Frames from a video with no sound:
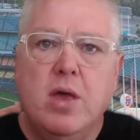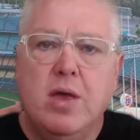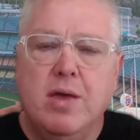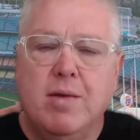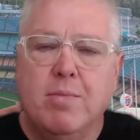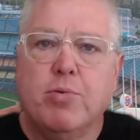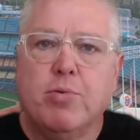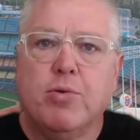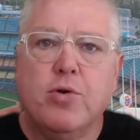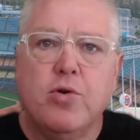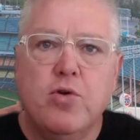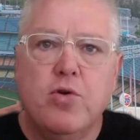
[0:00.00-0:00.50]

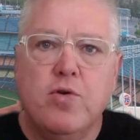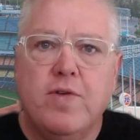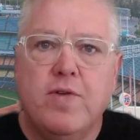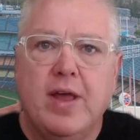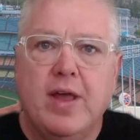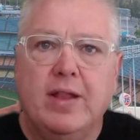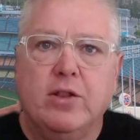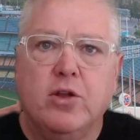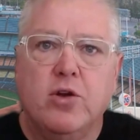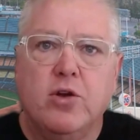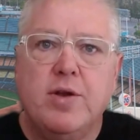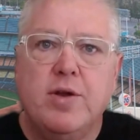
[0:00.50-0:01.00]
improve
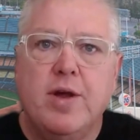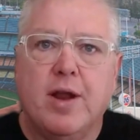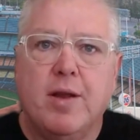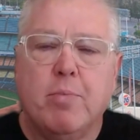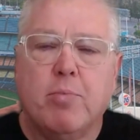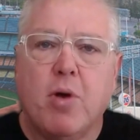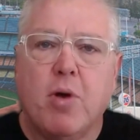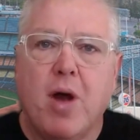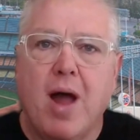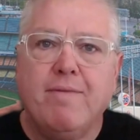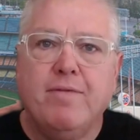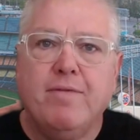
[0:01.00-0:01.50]
and learn how
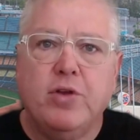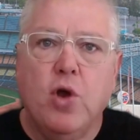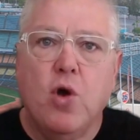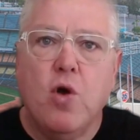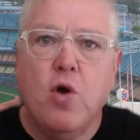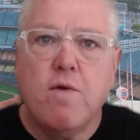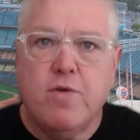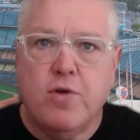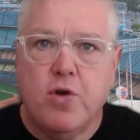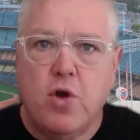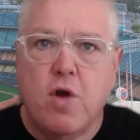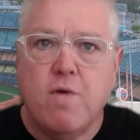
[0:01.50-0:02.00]
to profit
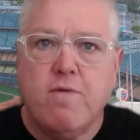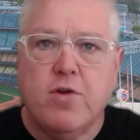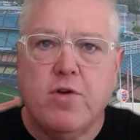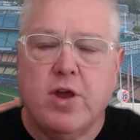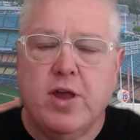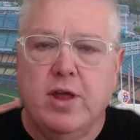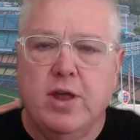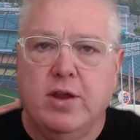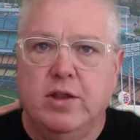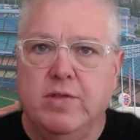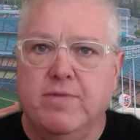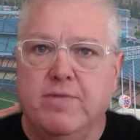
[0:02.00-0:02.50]
over and over
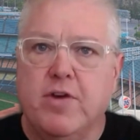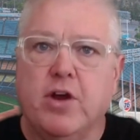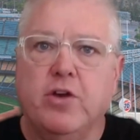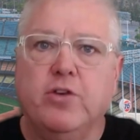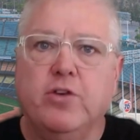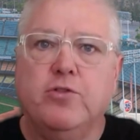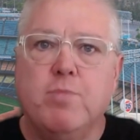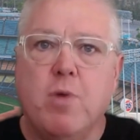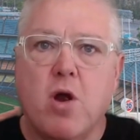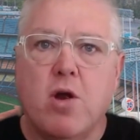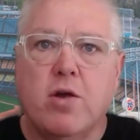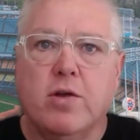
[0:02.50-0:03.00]
again in the
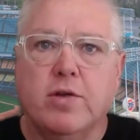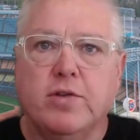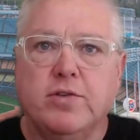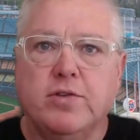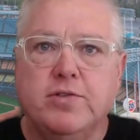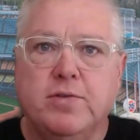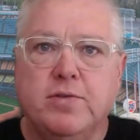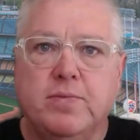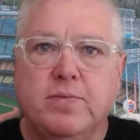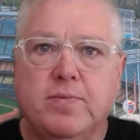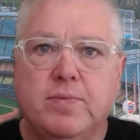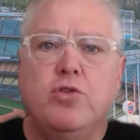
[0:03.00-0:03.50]
various
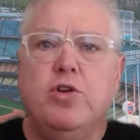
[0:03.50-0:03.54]
markets.